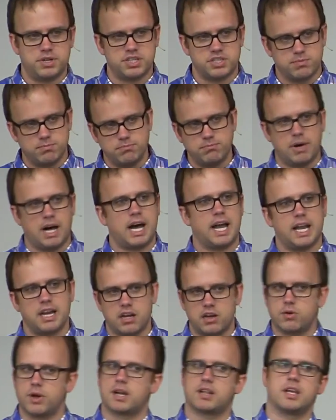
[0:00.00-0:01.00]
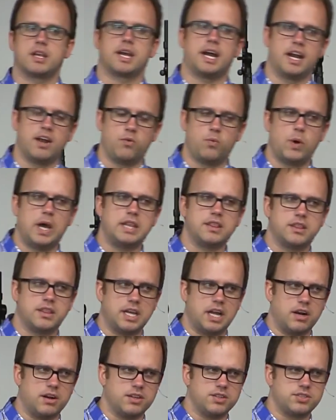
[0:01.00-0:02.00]
but his mind quickly kind of went
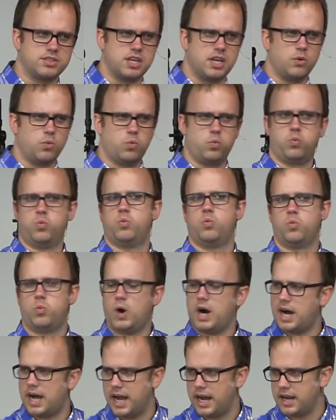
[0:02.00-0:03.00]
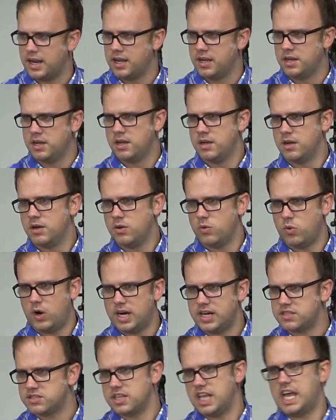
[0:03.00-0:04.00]
there to say, why?
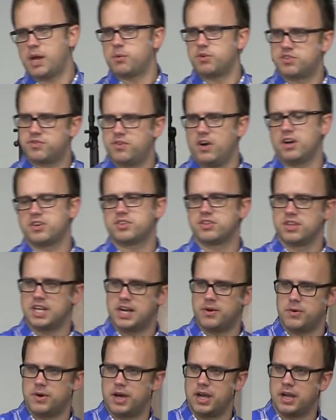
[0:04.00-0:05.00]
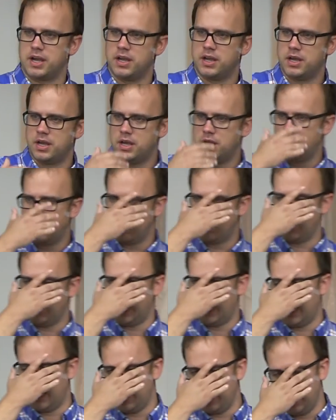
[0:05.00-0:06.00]
Why does language function that way?
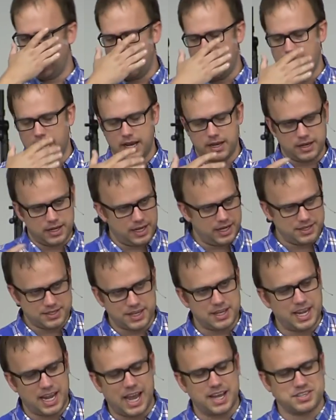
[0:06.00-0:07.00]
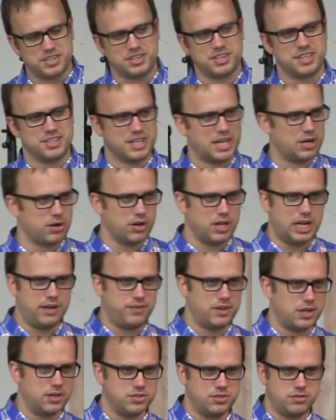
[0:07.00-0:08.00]
And he actually says later in
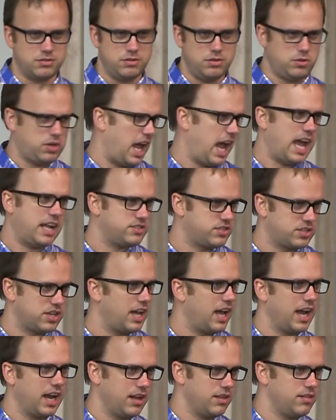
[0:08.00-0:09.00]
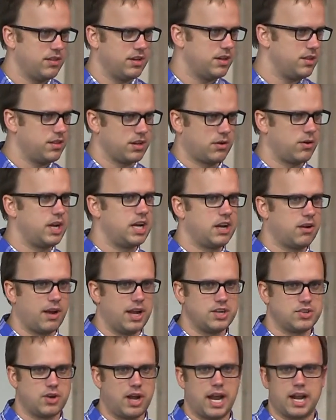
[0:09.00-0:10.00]
life, he goes, "You can say the green
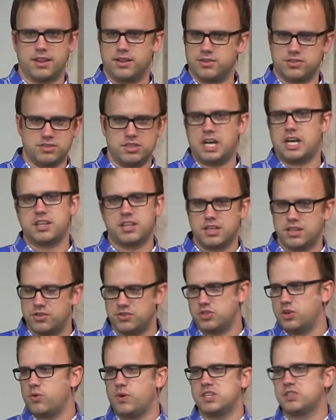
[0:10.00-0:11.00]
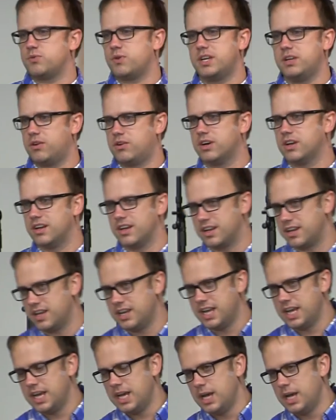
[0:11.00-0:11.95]
great dragon. There's no reason why you couldn't."